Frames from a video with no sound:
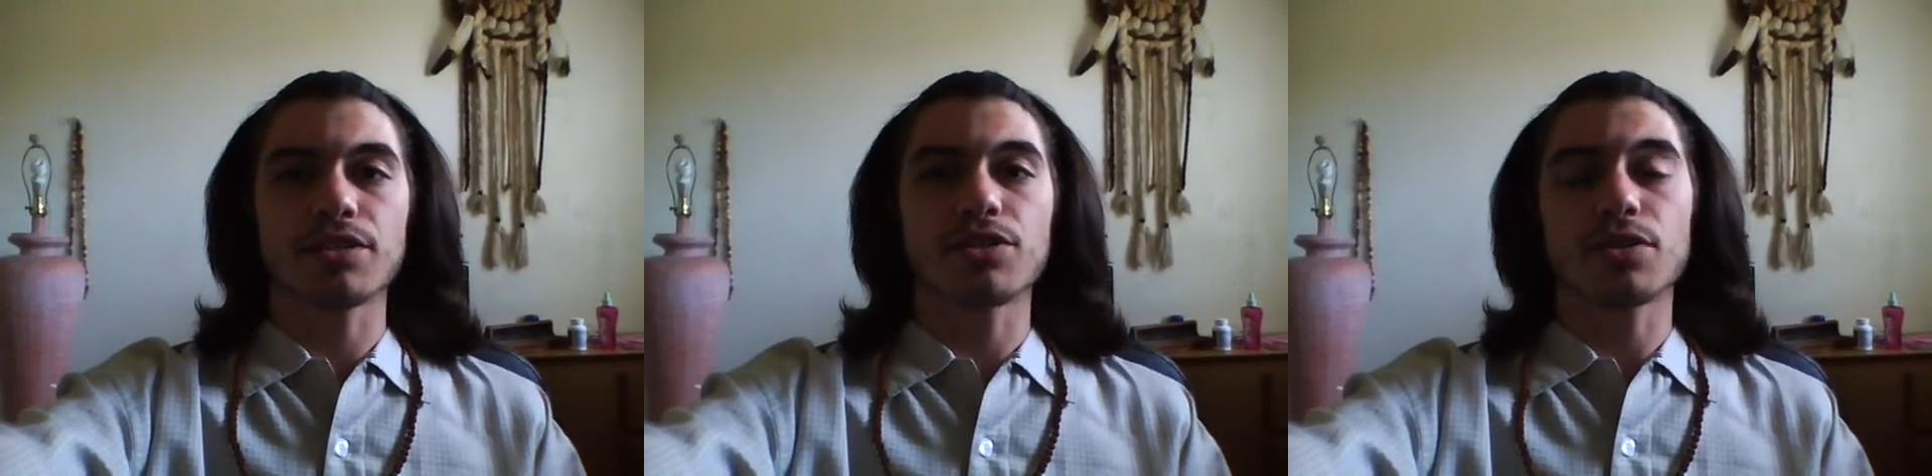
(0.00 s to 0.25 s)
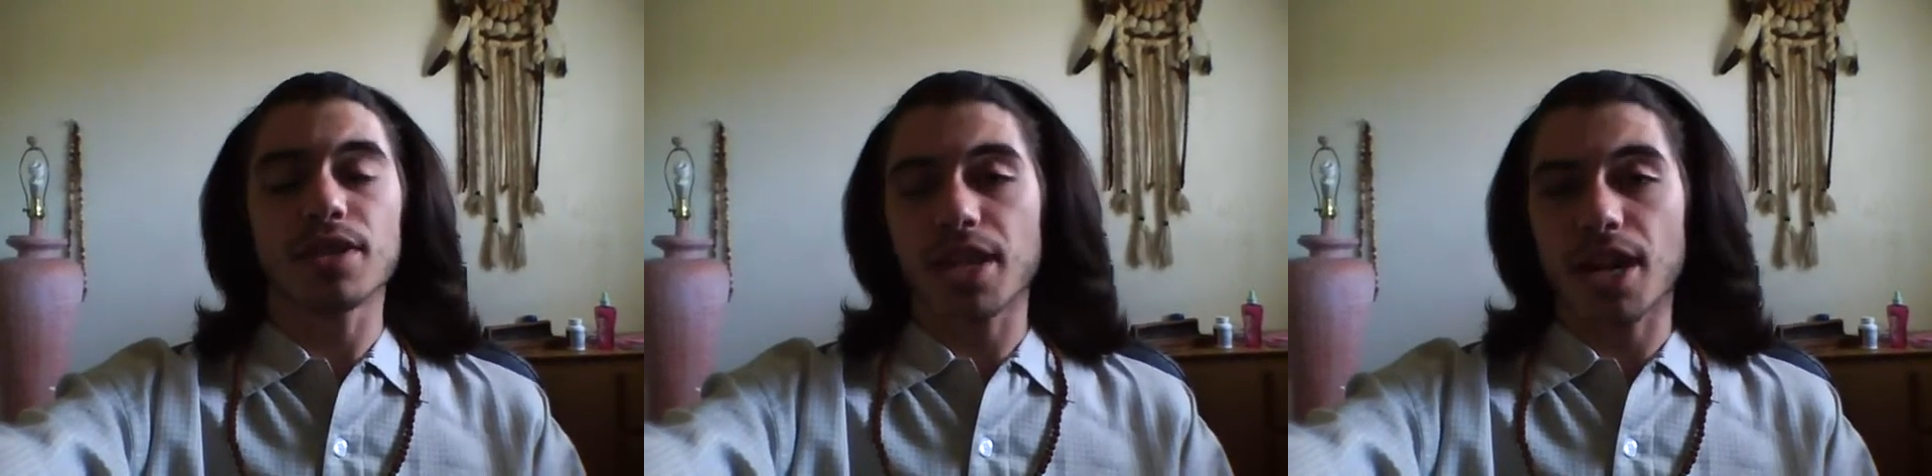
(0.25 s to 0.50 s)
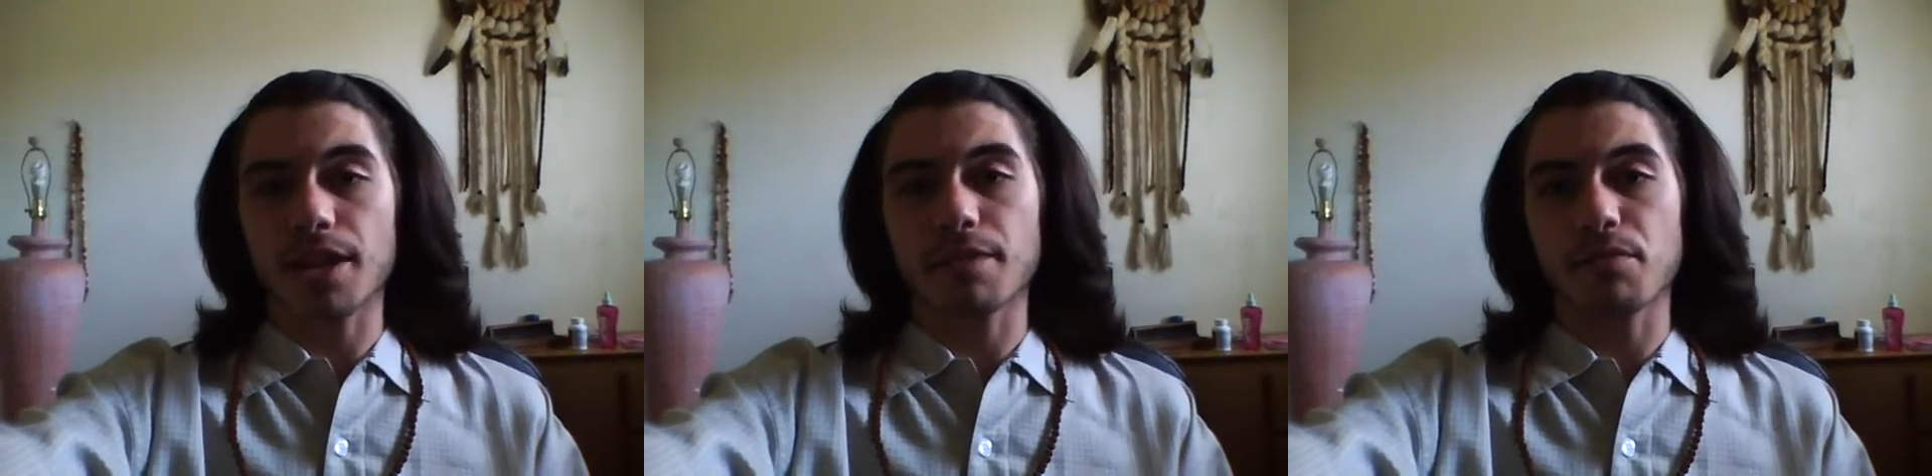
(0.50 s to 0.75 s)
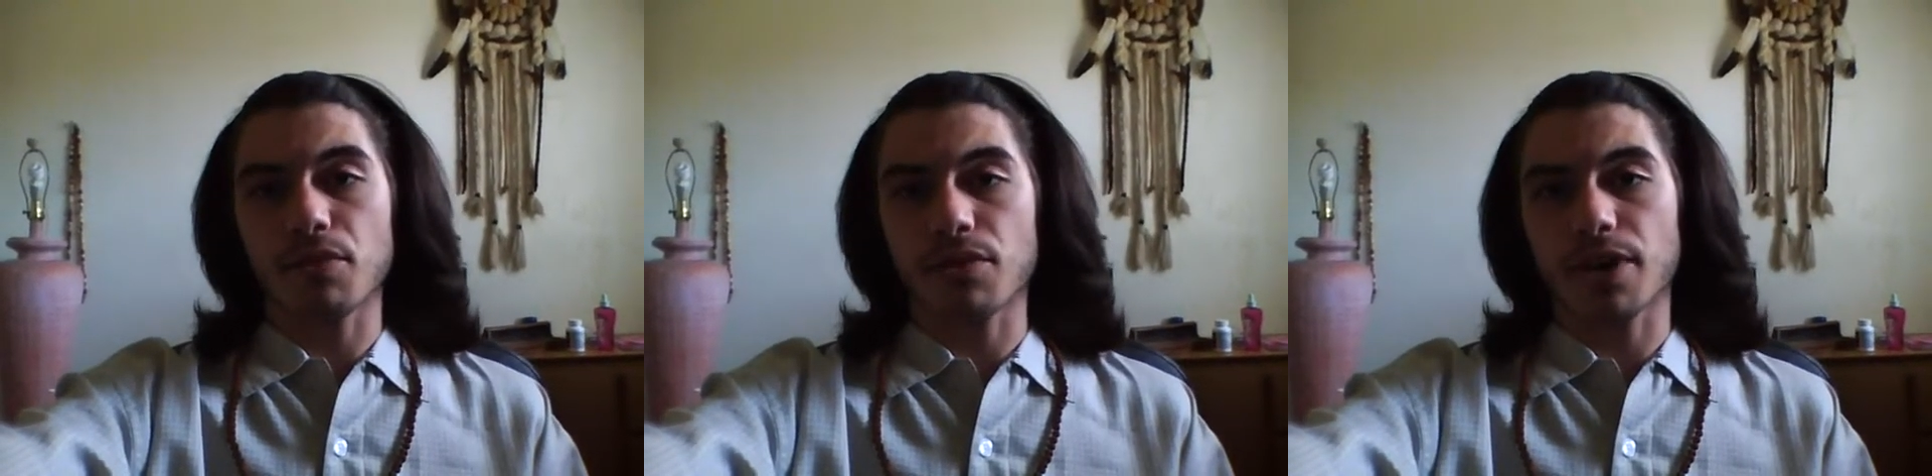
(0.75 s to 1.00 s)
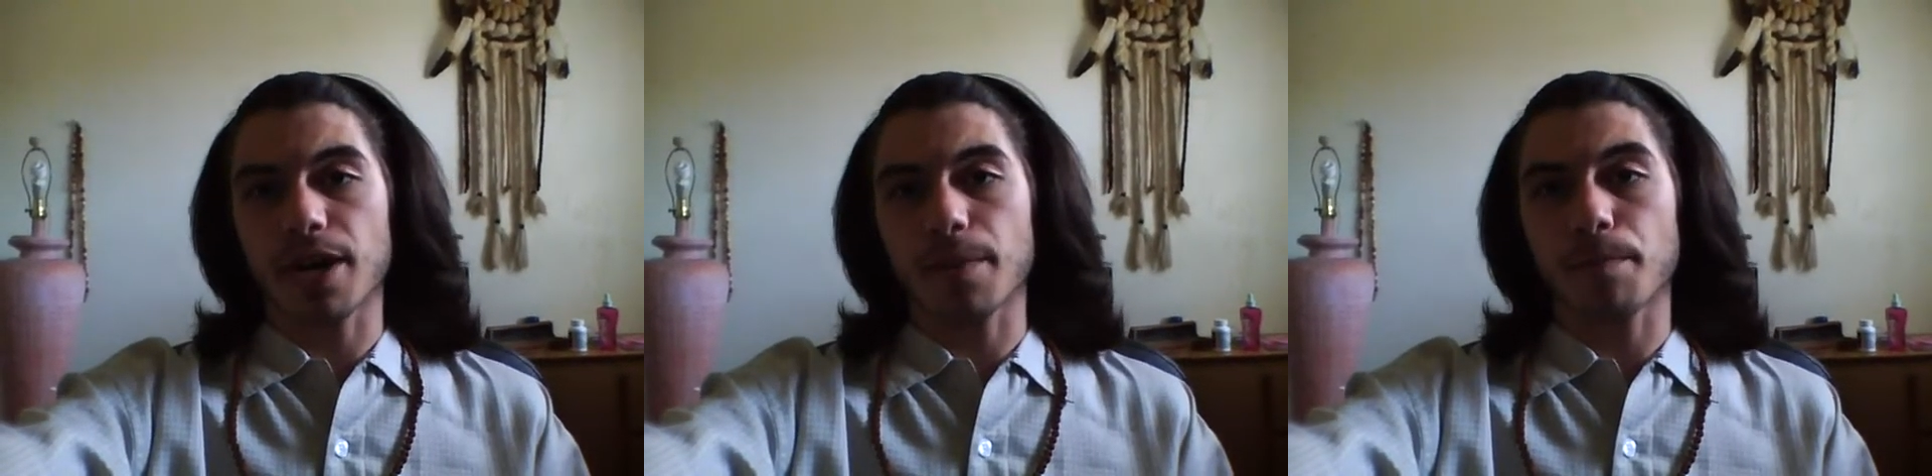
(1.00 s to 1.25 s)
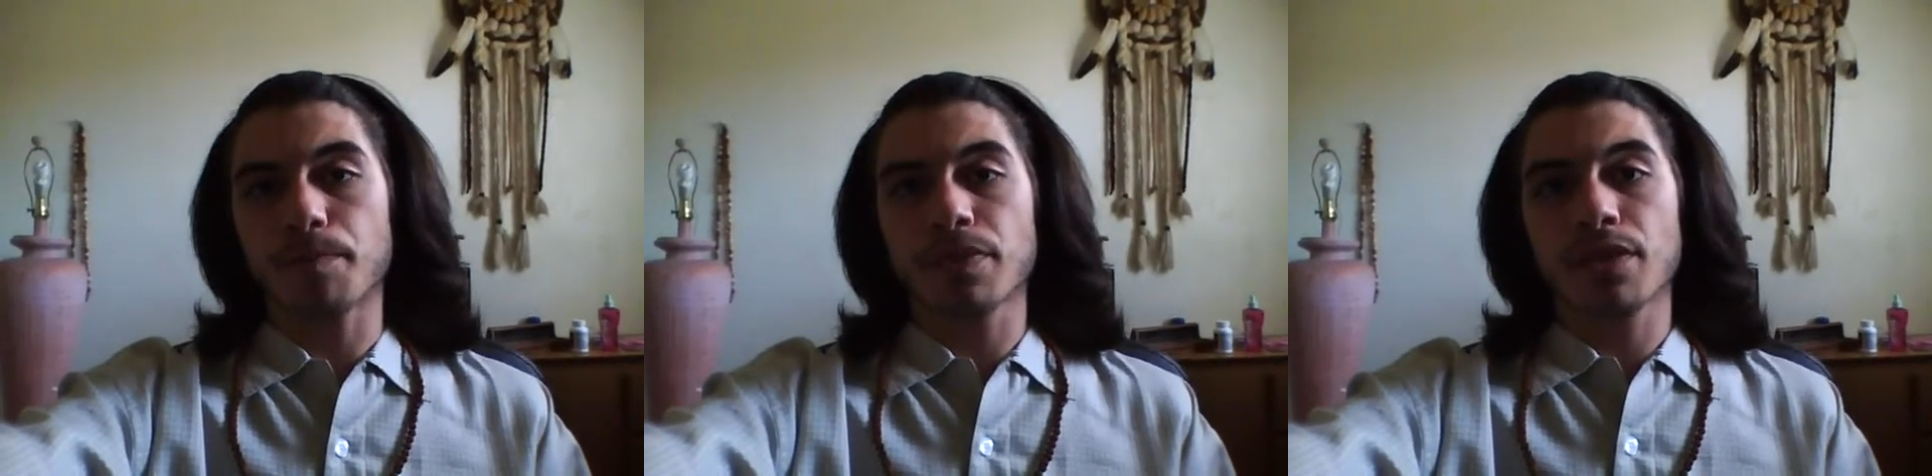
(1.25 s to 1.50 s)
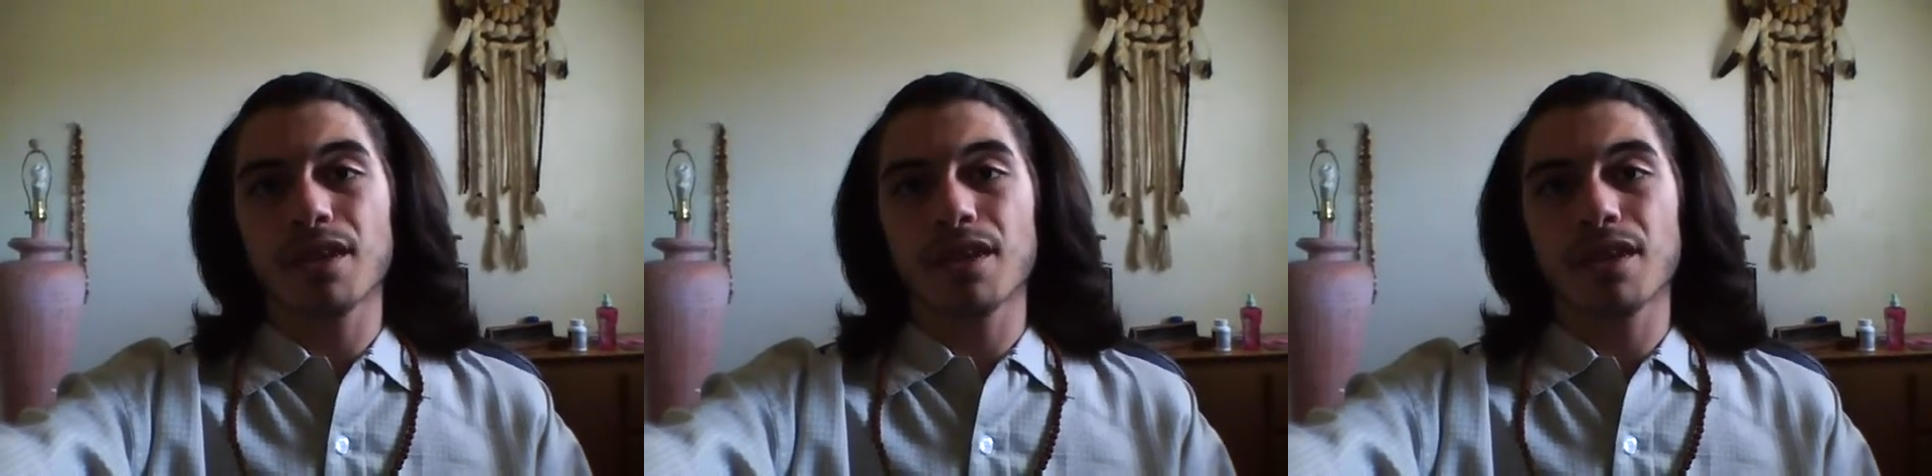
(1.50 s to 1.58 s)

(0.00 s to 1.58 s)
that you can get out of the program.